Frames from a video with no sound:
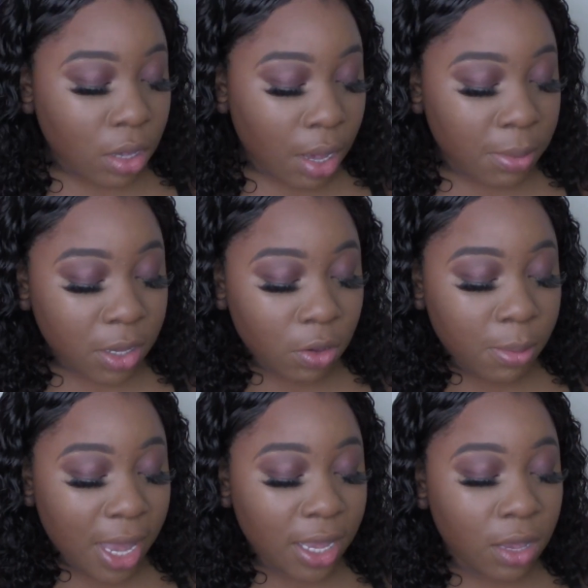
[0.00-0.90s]
I'm going to go
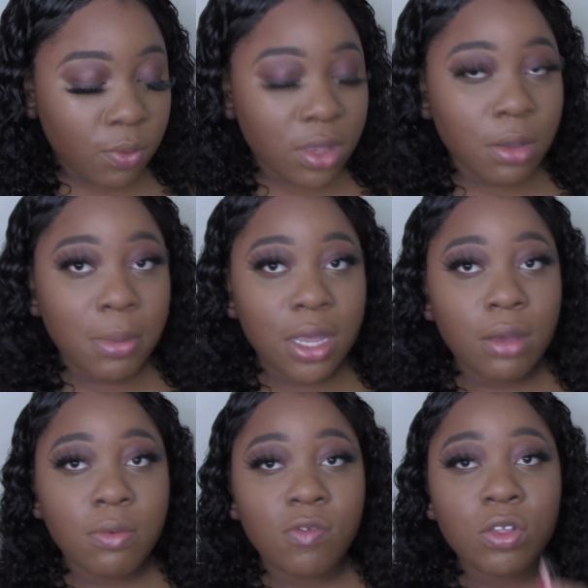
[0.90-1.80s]
back in with the
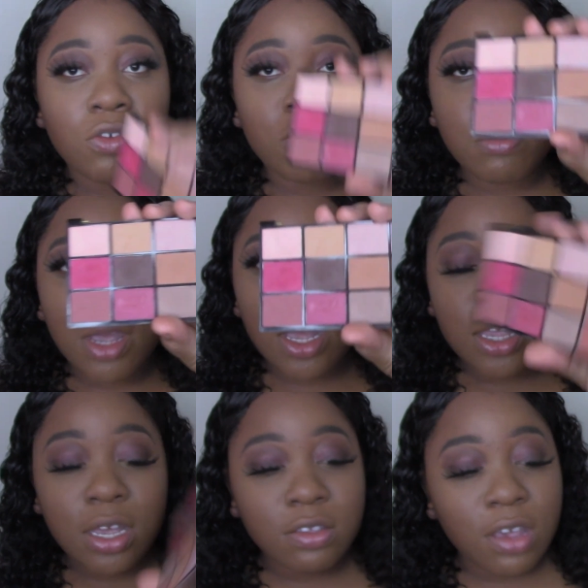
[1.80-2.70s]
Makeup Revolution
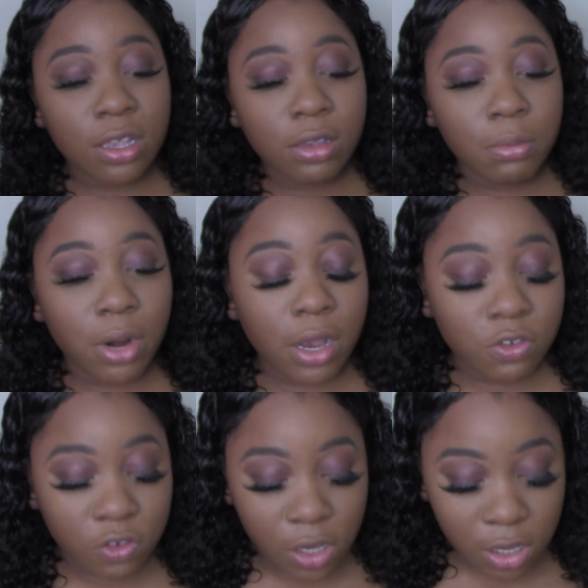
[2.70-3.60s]
palette and take the brown
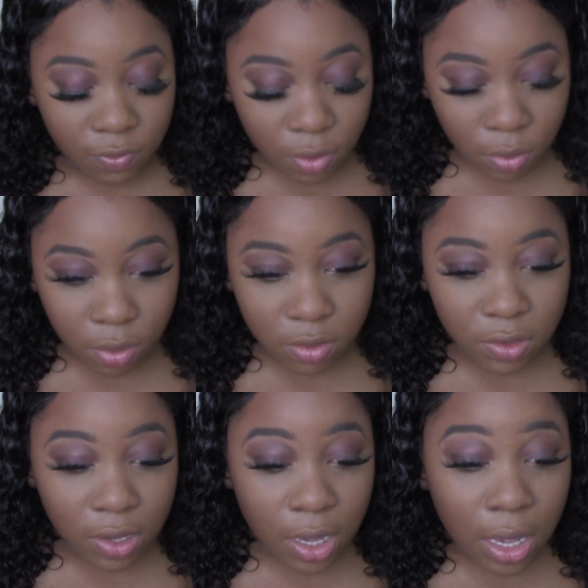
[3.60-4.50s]
shade, of course,
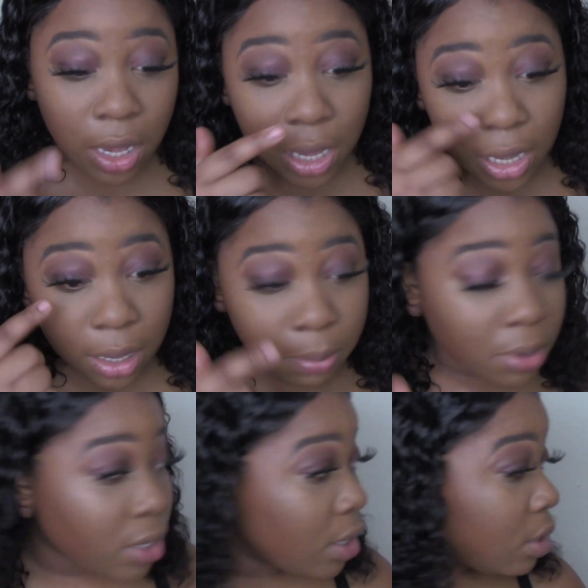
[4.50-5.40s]
and
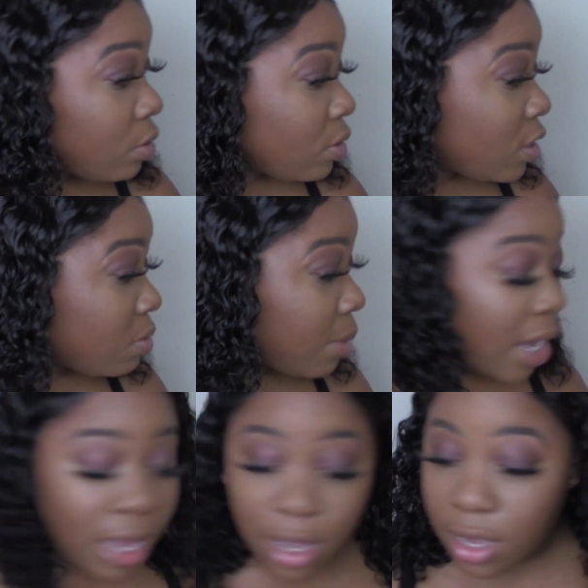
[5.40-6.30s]
put it underneath my
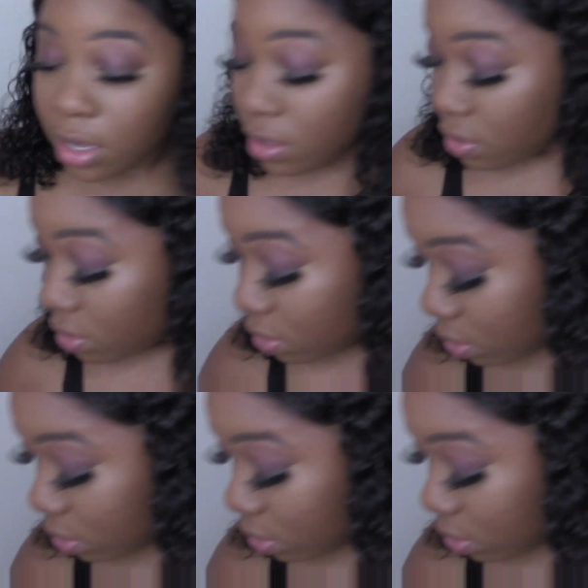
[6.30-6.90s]
eyes.